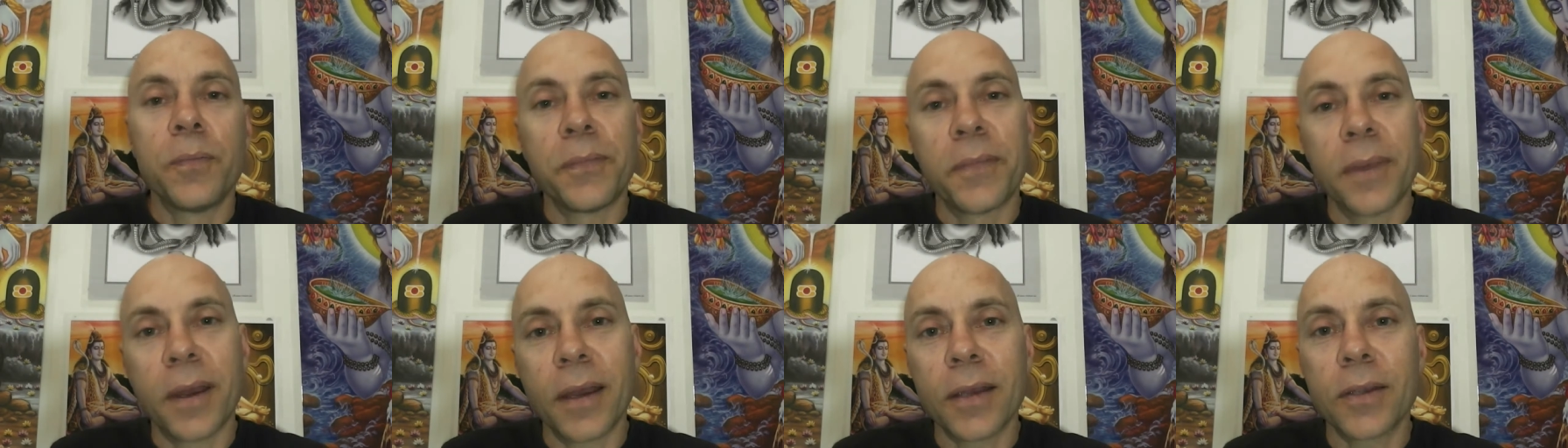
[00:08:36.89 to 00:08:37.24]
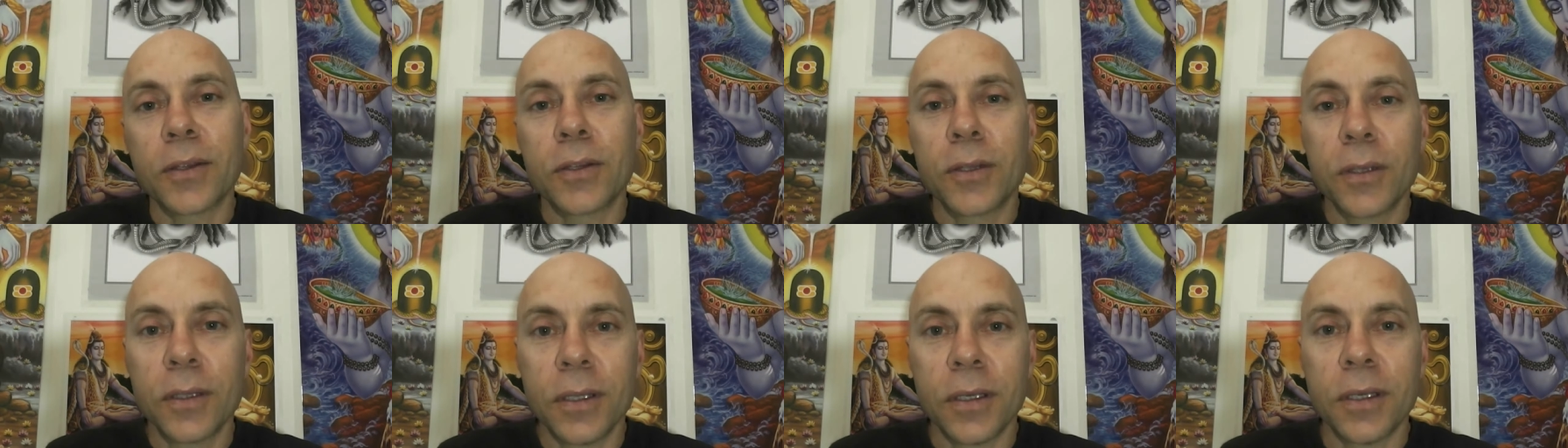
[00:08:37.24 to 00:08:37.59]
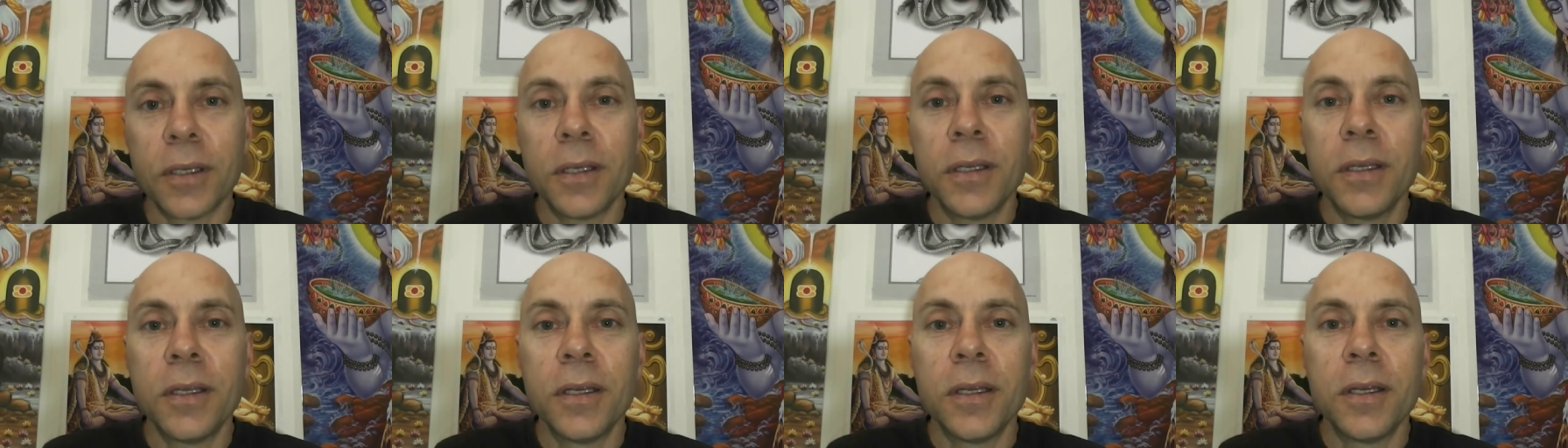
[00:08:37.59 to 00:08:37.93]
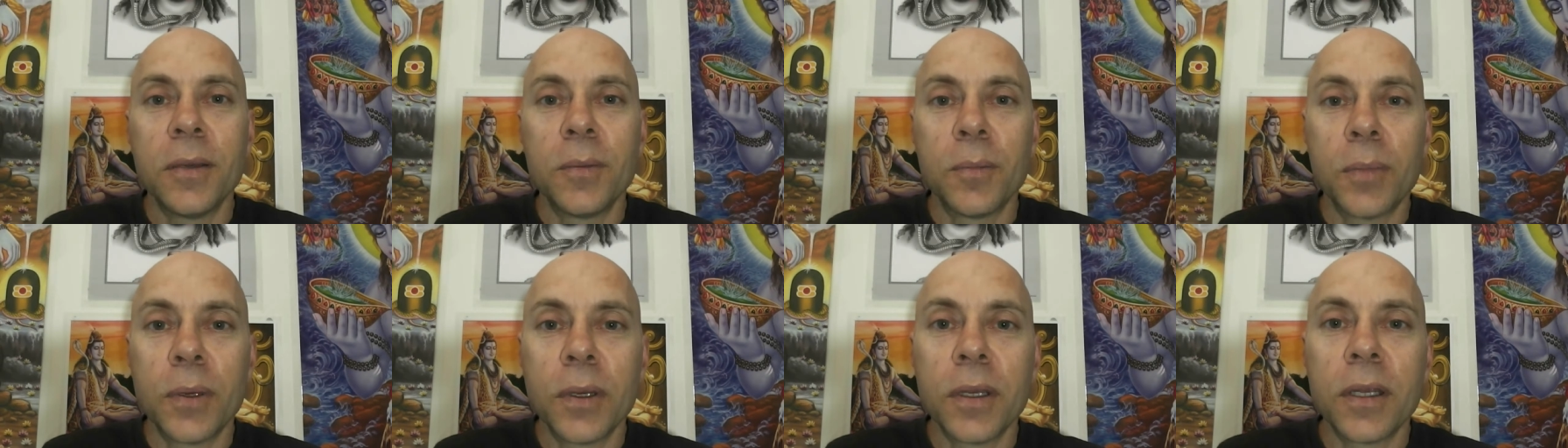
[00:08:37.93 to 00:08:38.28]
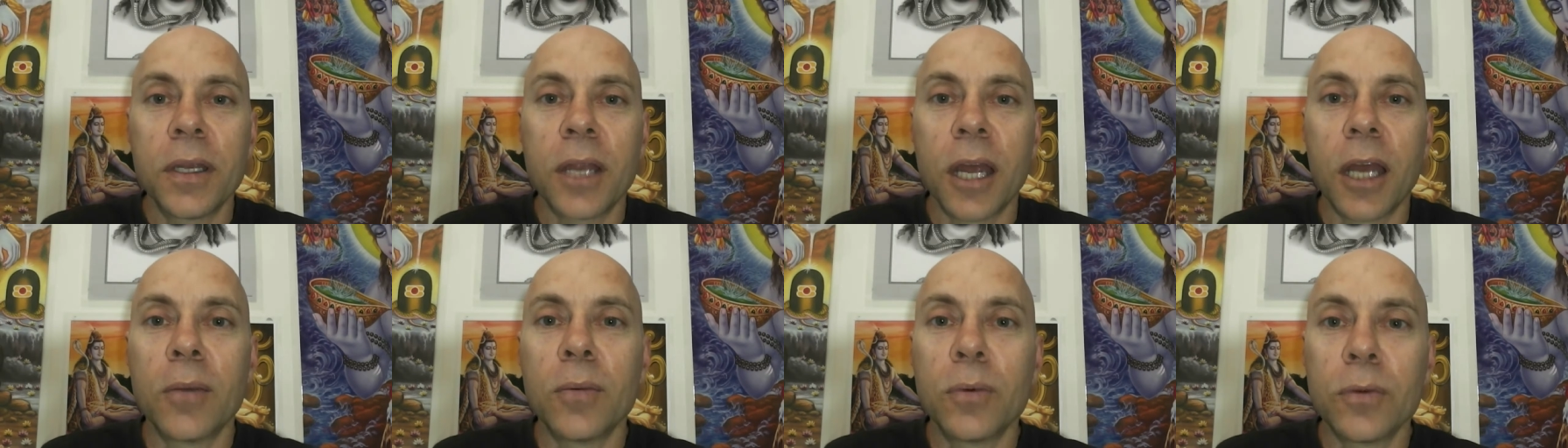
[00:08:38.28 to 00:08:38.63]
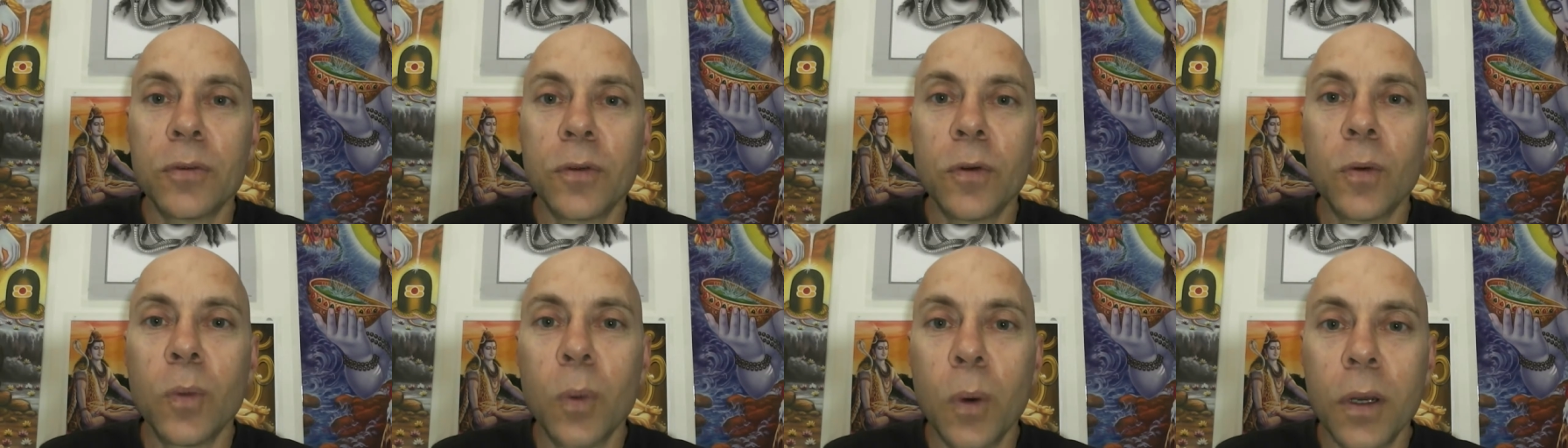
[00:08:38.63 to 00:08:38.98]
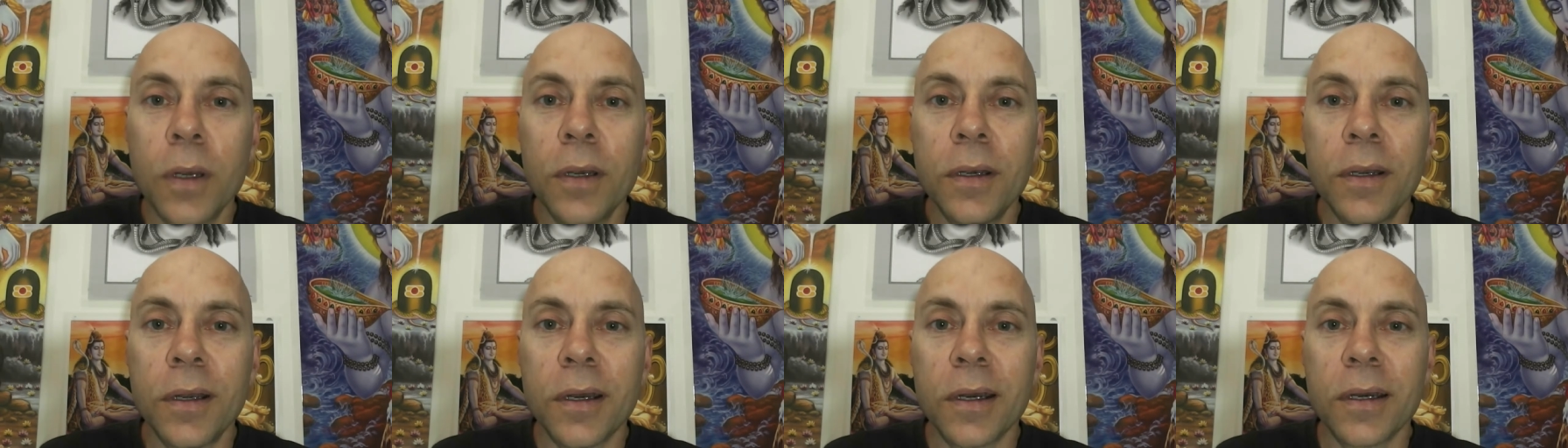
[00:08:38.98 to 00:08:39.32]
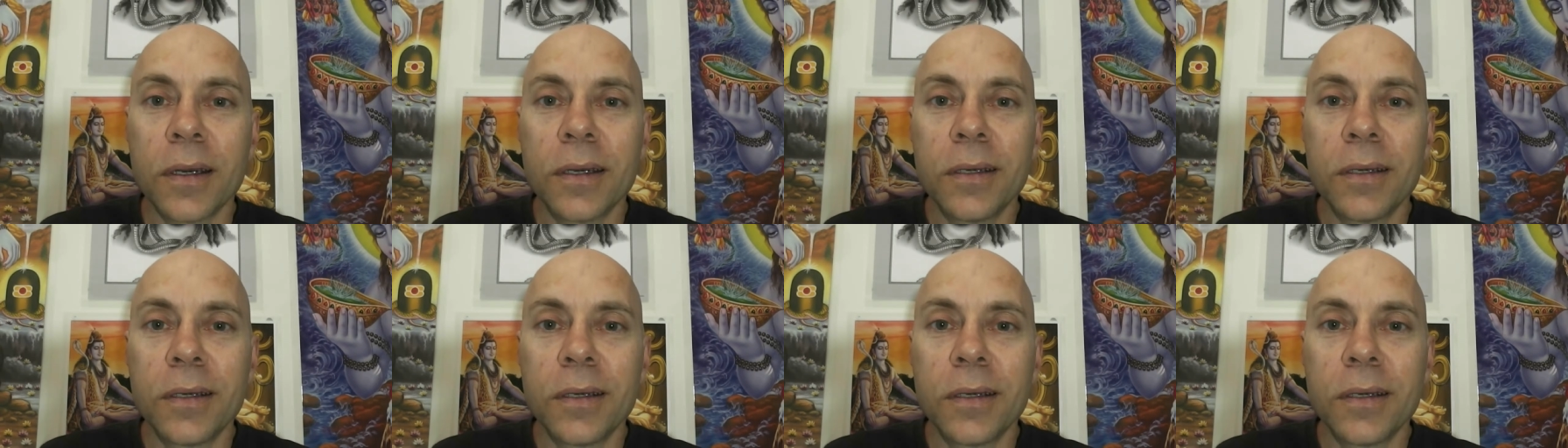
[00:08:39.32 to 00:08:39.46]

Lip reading: actually being able to wander.